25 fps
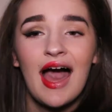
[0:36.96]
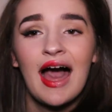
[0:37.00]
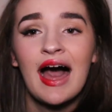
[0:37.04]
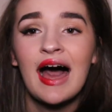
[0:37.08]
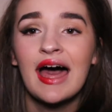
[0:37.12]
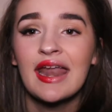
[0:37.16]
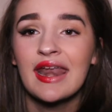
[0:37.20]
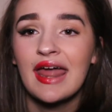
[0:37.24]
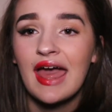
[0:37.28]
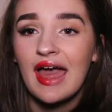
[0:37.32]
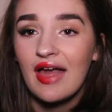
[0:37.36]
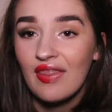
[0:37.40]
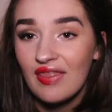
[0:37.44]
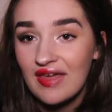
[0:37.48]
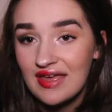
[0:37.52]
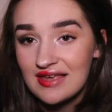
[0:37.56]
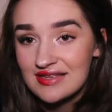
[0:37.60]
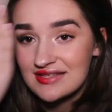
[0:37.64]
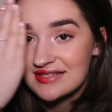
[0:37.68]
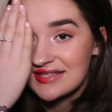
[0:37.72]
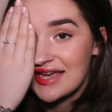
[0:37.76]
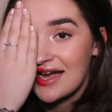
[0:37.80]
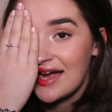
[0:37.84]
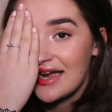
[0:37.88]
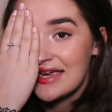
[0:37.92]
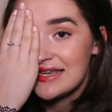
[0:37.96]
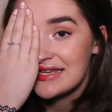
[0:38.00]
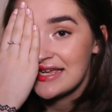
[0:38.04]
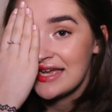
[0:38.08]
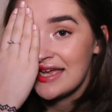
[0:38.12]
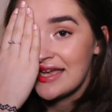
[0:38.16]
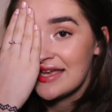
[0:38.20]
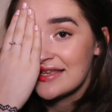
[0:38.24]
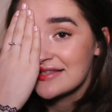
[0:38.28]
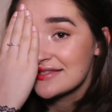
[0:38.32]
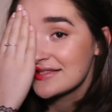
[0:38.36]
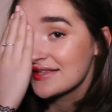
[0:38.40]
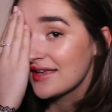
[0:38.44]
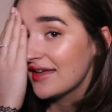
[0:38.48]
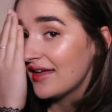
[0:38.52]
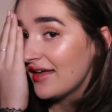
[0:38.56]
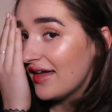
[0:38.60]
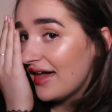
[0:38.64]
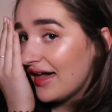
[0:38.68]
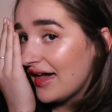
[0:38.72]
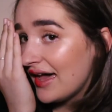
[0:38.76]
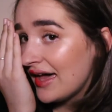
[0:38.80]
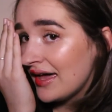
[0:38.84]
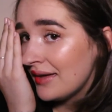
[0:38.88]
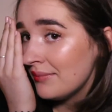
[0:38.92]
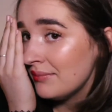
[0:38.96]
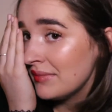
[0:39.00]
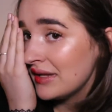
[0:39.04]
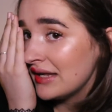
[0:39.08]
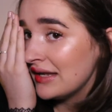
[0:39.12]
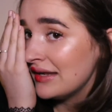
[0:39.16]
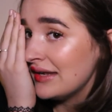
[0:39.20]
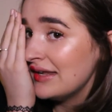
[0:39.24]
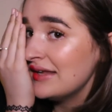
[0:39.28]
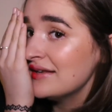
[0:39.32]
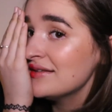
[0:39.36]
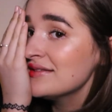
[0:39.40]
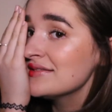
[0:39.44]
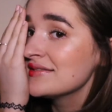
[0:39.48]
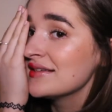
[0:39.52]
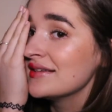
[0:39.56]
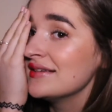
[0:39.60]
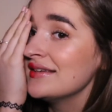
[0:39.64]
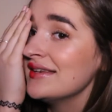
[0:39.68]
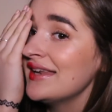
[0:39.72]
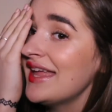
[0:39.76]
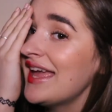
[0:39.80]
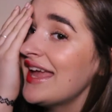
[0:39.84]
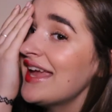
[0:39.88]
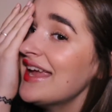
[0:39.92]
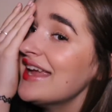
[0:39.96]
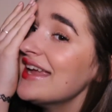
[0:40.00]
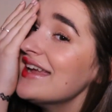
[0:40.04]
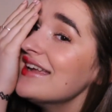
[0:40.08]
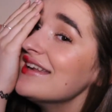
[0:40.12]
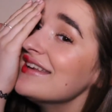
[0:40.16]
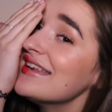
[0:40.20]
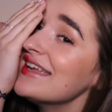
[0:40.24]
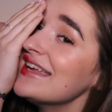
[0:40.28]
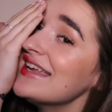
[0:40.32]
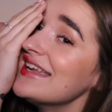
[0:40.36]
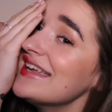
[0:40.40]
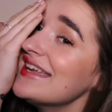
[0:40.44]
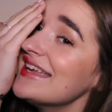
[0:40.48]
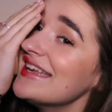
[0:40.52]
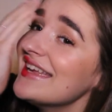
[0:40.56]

and this side is I'm a little lady.